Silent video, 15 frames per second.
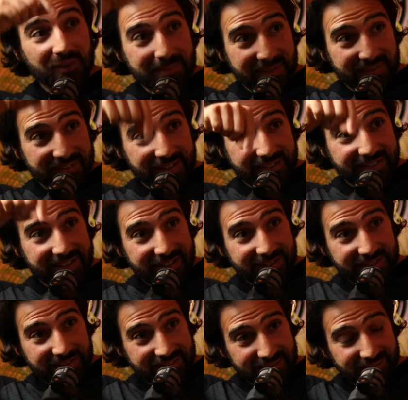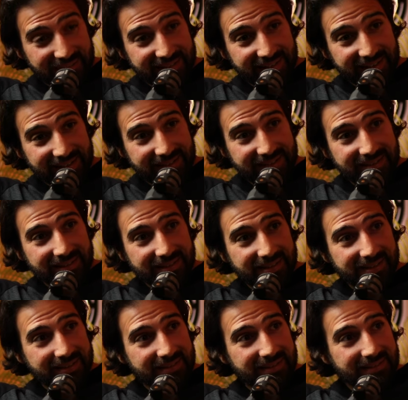from the sixth day to the seventh day.
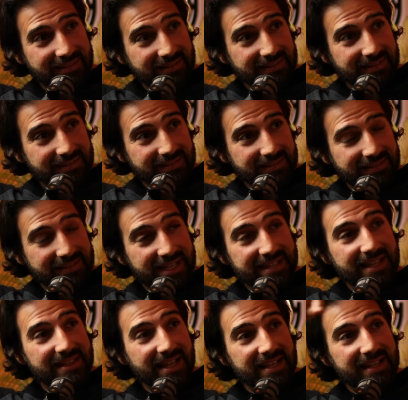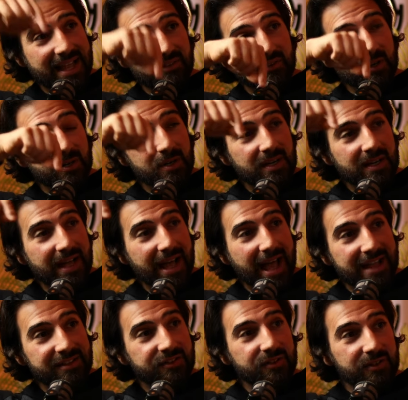They, they never
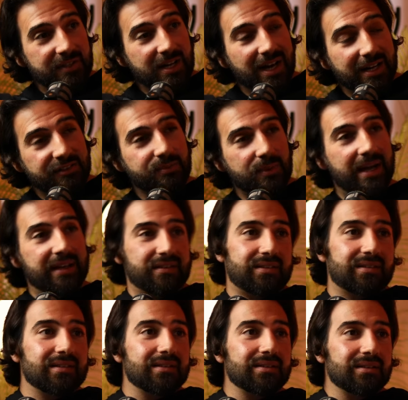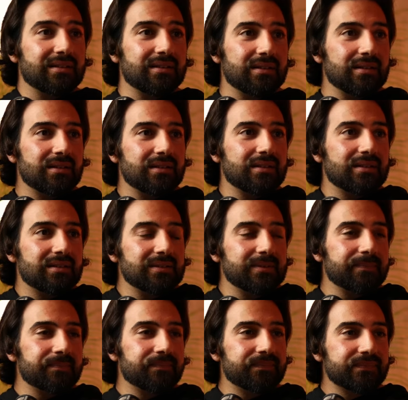entered God's rest.
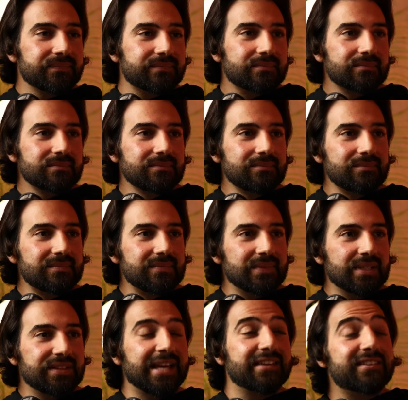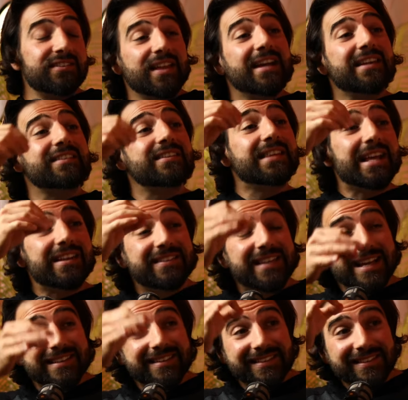Got it. They they
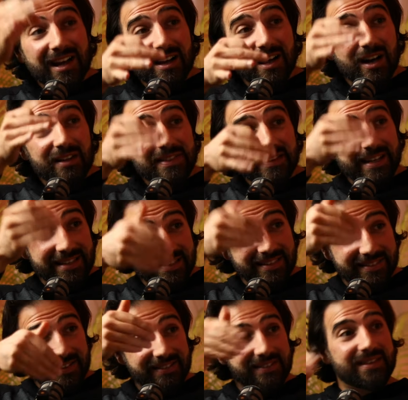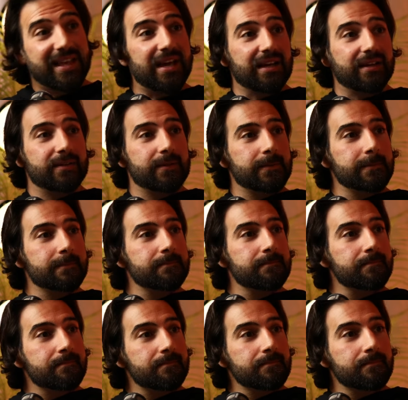stayed stuck on the in the sixth day.
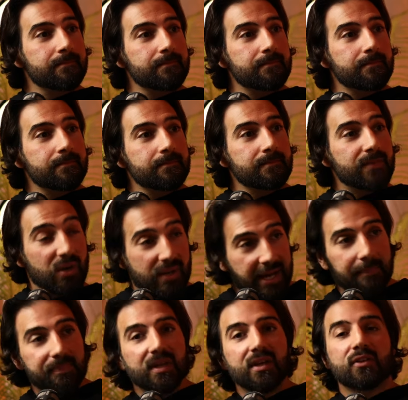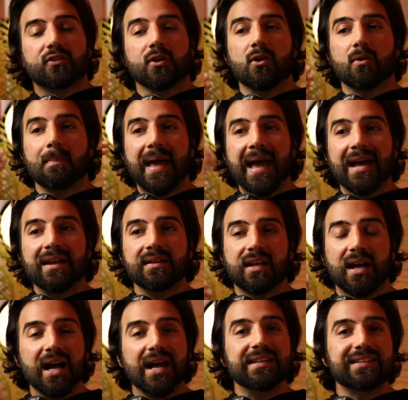Okay, so
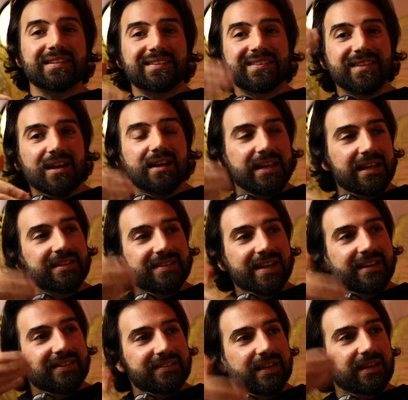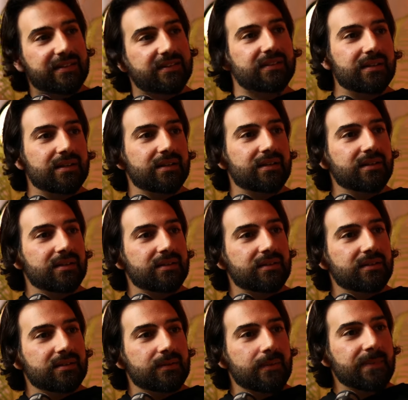mankind is stuck in day six.
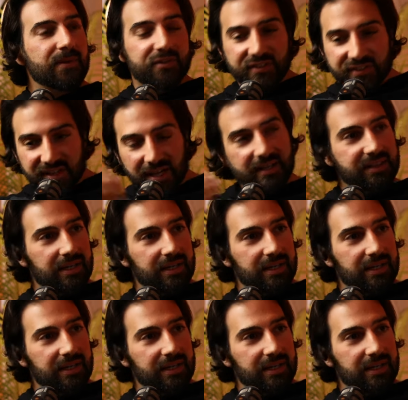They're stuck